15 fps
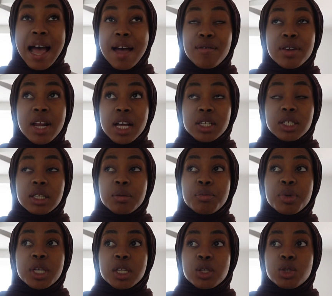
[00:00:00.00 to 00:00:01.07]
haven't actually
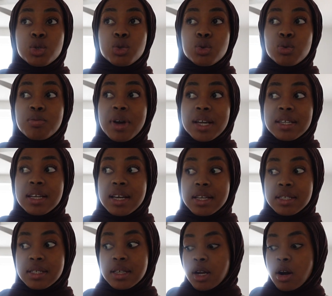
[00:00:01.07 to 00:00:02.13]
been to my
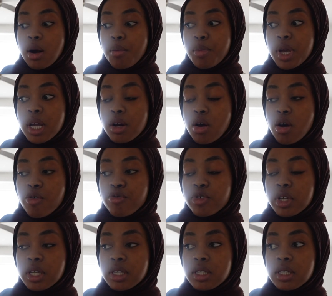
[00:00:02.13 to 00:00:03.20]
desk in our main
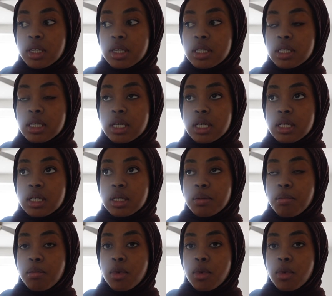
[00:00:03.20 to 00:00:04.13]
office since